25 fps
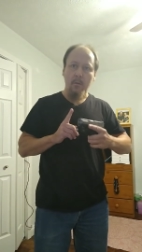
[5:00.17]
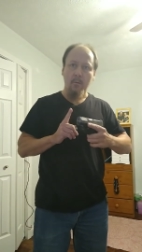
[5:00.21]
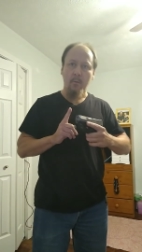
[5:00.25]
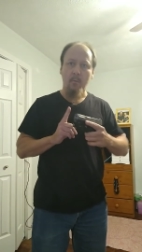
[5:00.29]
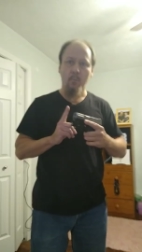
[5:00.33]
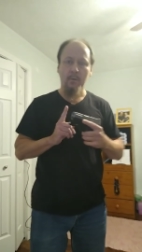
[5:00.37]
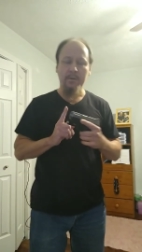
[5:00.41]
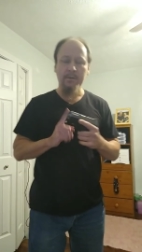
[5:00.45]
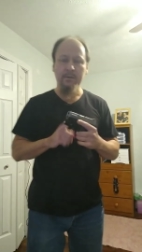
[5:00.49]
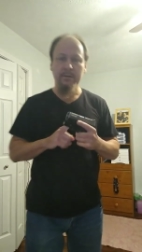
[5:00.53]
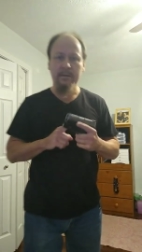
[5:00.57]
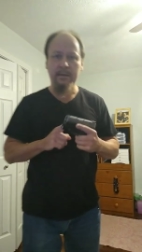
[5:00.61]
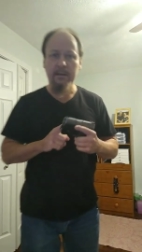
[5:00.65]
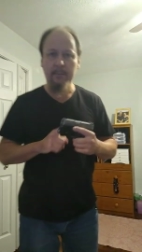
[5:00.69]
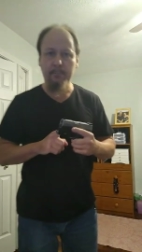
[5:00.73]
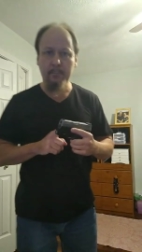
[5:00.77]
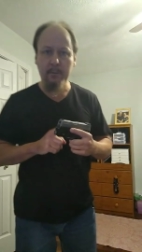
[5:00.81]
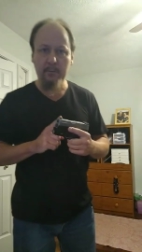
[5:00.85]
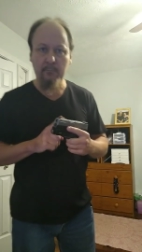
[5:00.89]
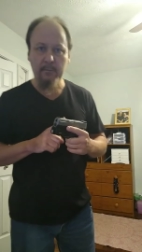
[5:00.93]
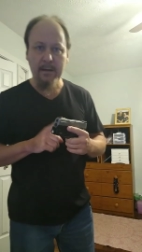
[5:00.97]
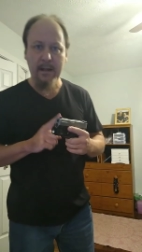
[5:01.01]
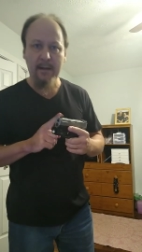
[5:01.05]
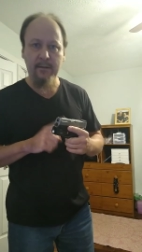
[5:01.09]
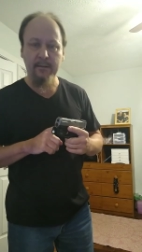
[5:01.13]
When you keep a
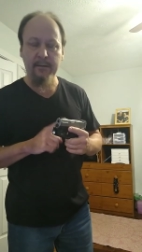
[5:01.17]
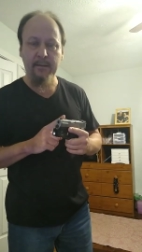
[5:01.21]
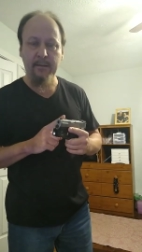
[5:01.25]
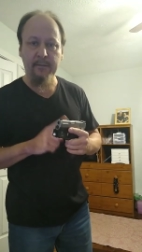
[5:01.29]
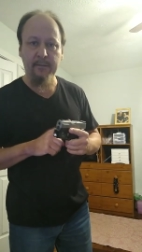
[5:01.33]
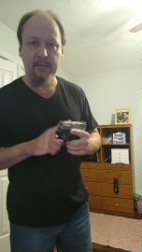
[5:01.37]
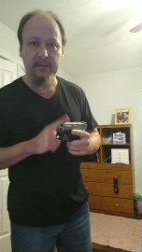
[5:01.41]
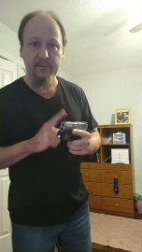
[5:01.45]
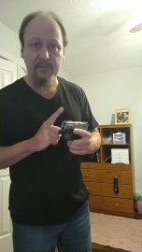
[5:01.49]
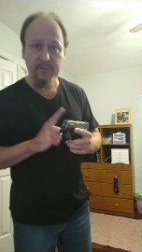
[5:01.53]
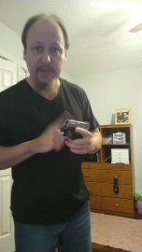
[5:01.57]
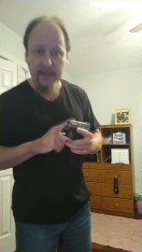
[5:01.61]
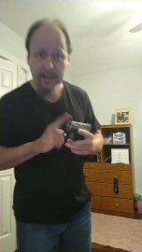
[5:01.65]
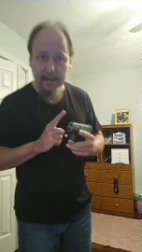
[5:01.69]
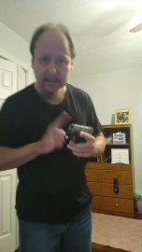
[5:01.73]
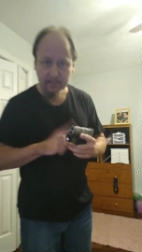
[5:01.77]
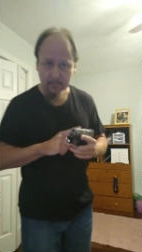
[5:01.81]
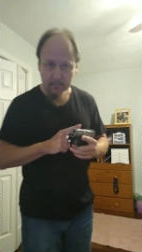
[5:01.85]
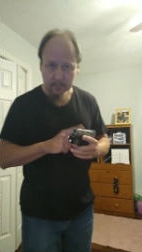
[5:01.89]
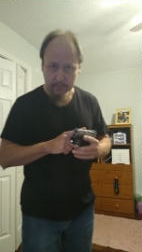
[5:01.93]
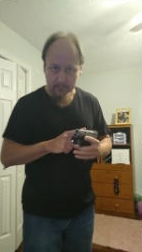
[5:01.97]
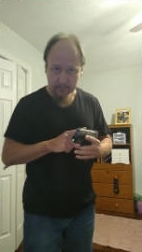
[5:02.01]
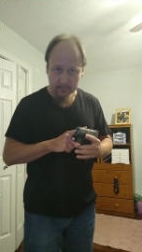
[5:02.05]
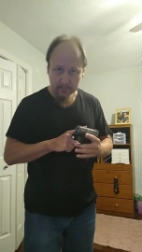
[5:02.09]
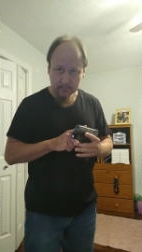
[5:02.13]
round in the
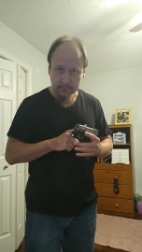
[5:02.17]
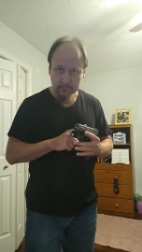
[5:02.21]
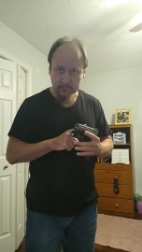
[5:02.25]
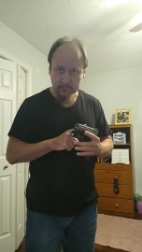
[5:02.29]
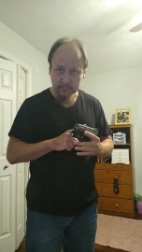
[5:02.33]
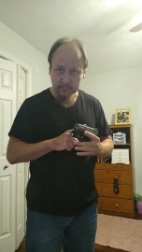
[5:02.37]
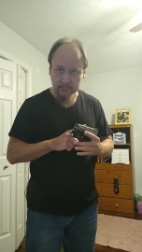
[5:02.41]
chamber,